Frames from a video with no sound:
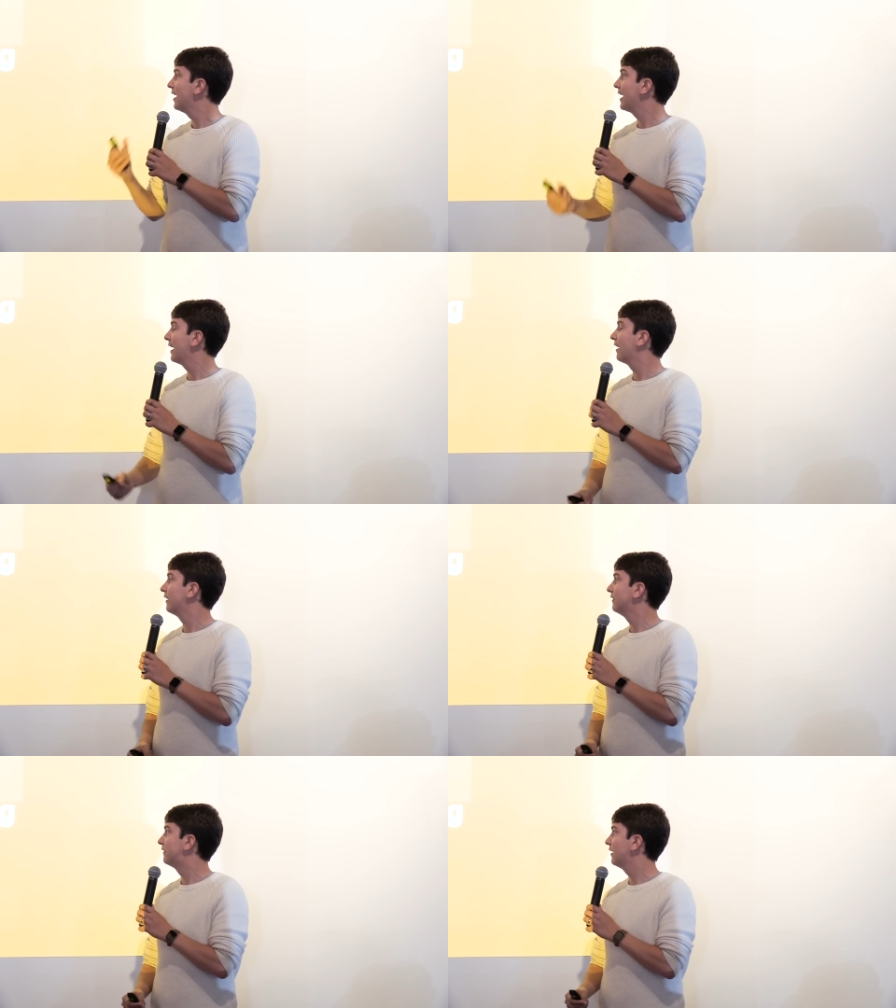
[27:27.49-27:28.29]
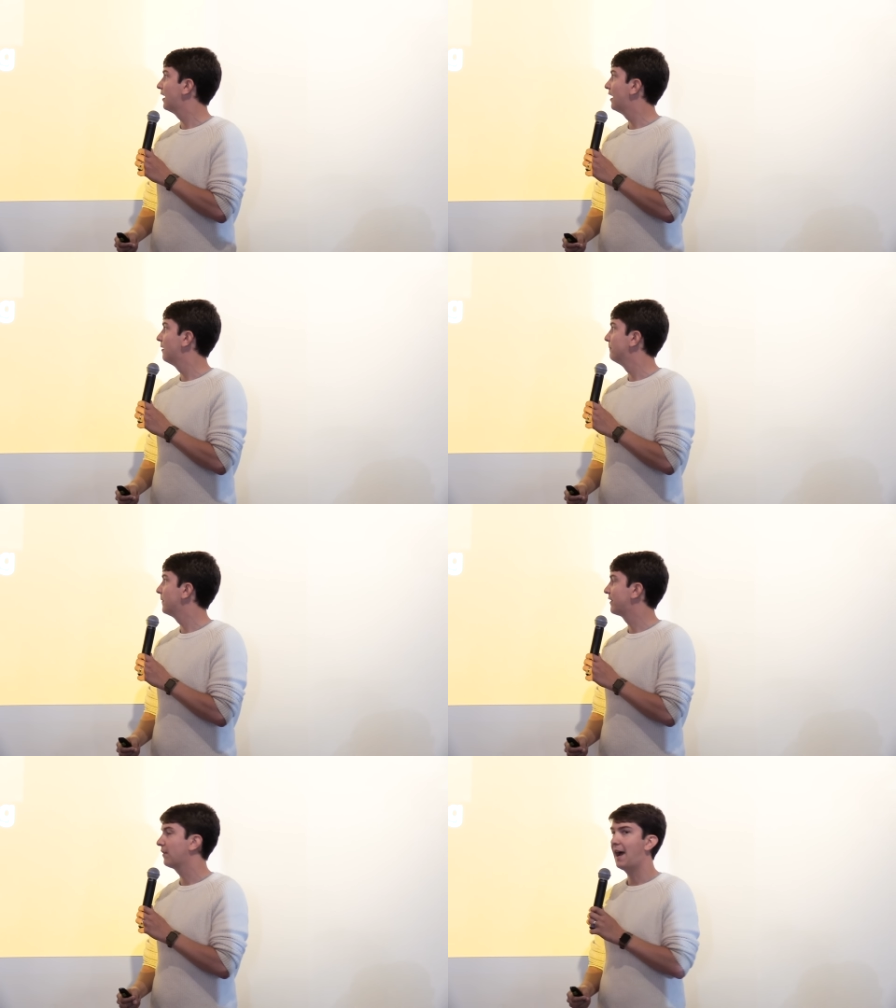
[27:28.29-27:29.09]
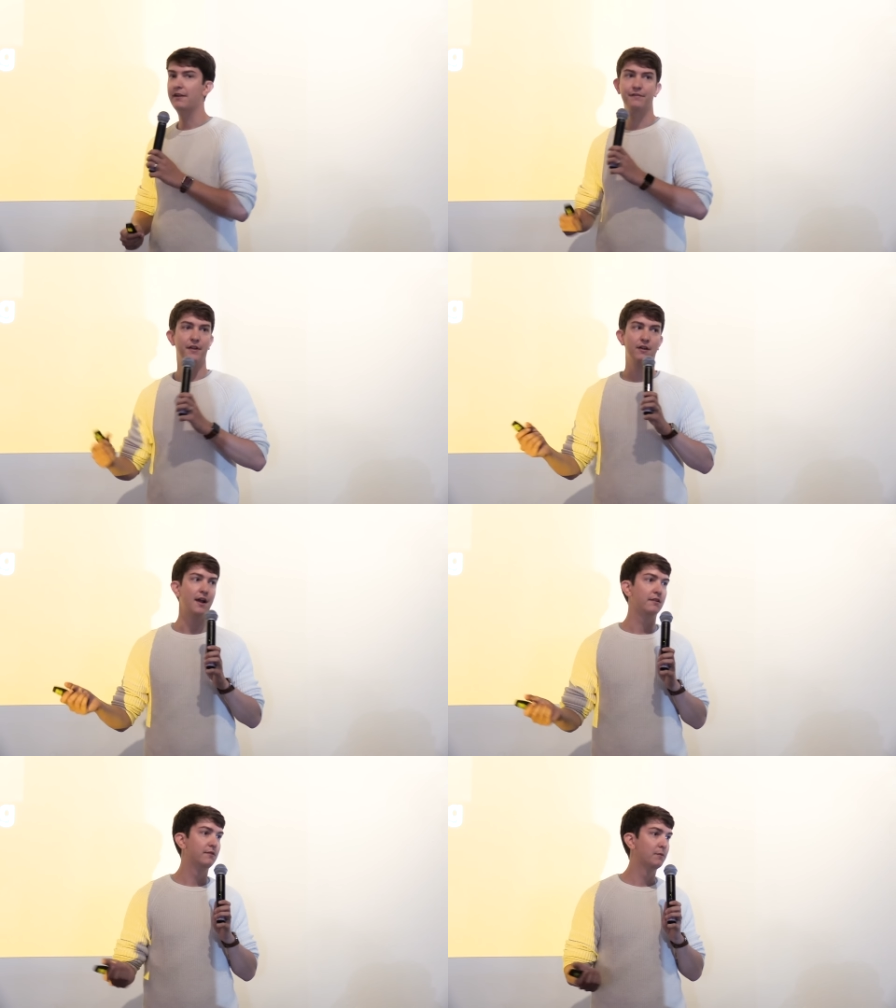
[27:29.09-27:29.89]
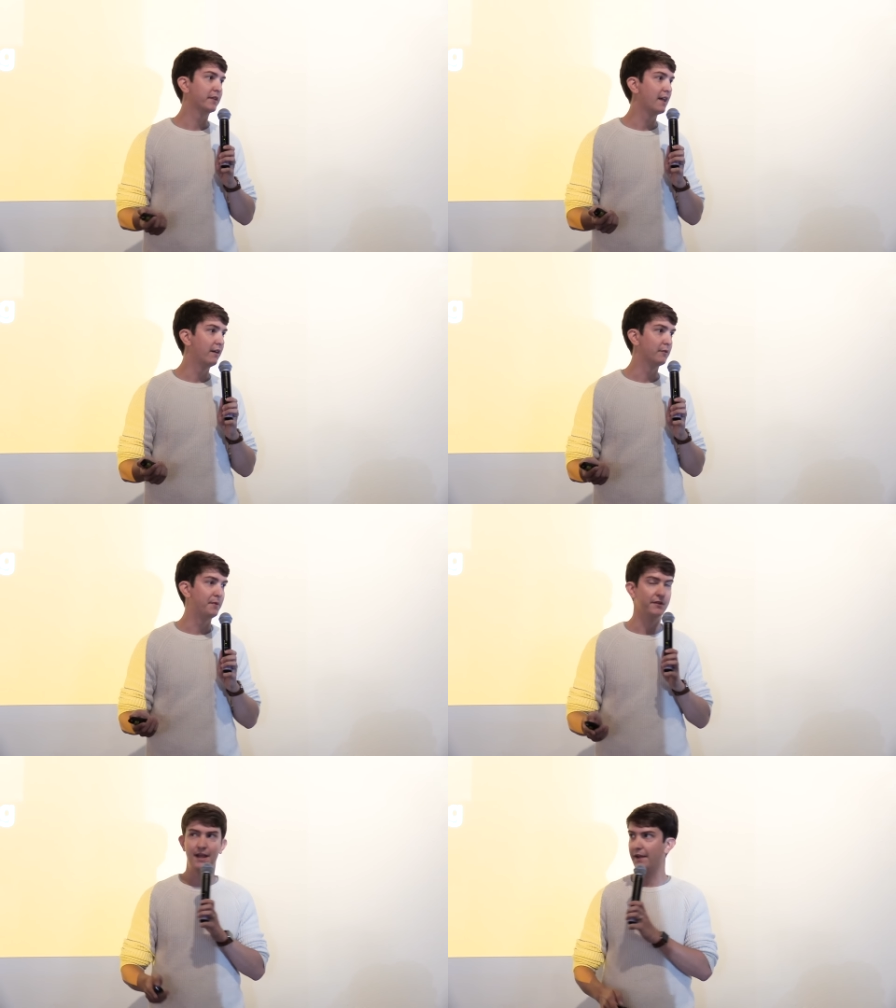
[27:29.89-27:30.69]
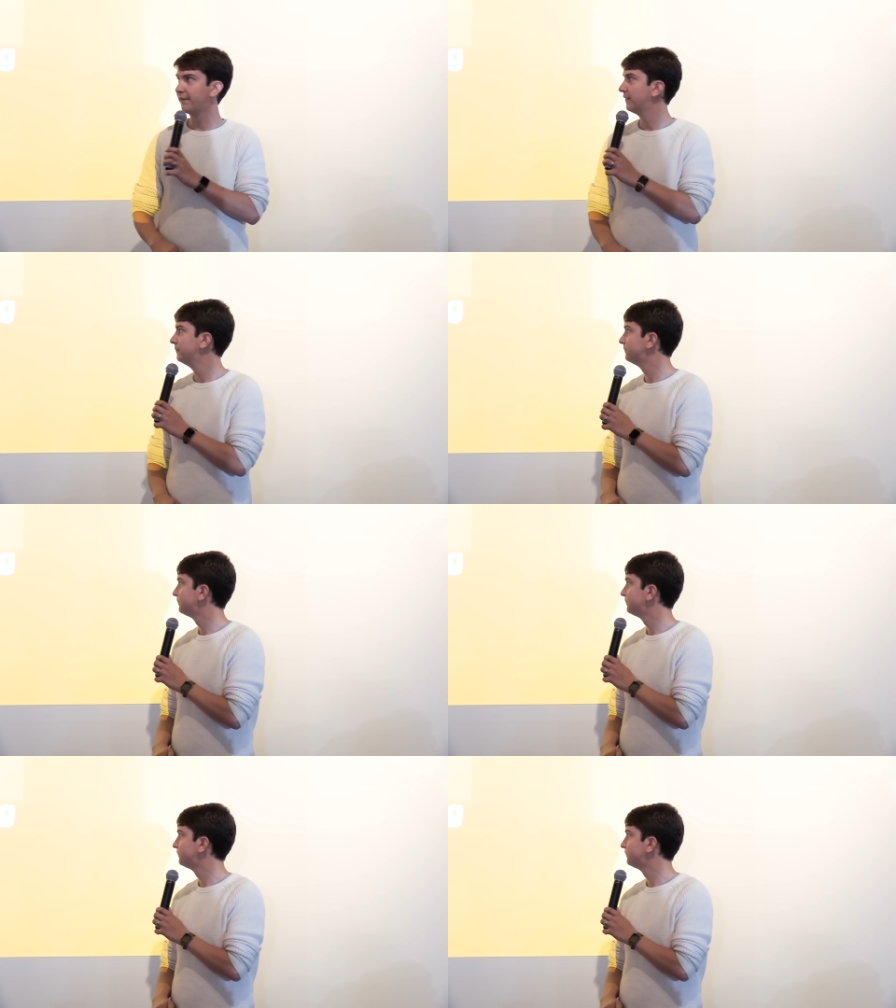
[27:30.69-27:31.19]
And so how do you figure out what the hell to build next?